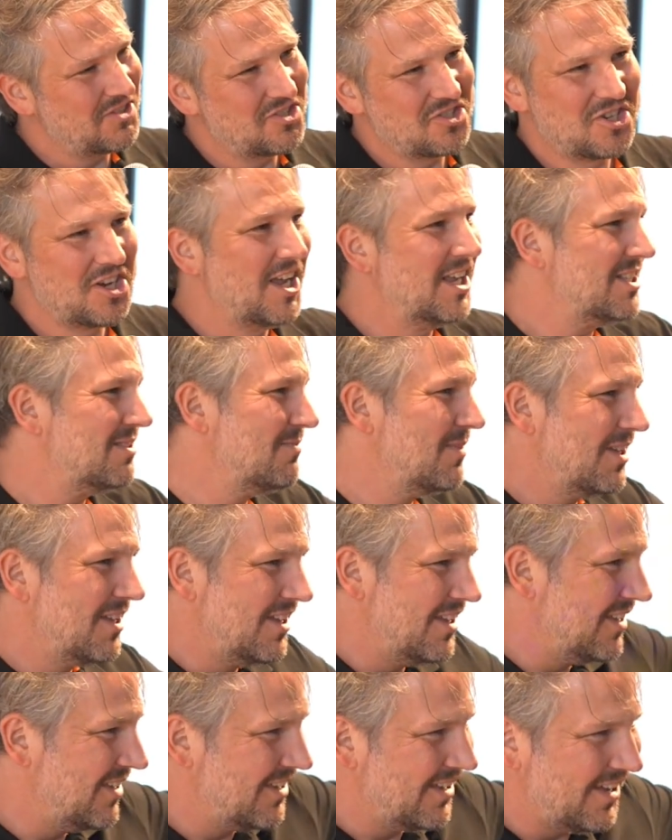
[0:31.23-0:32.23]
chase
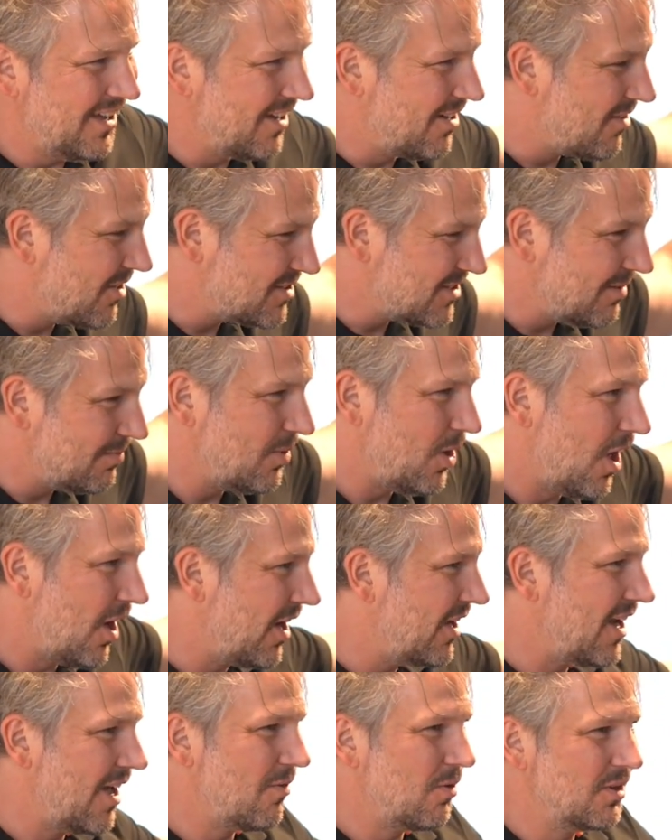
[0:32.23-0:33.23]
me across the
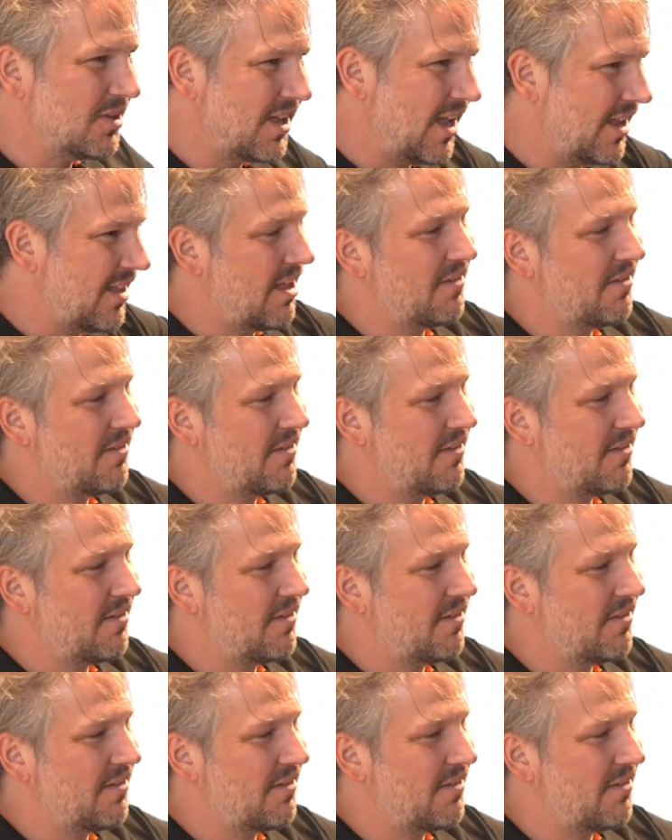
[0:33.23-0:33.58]
block and I wouldn't get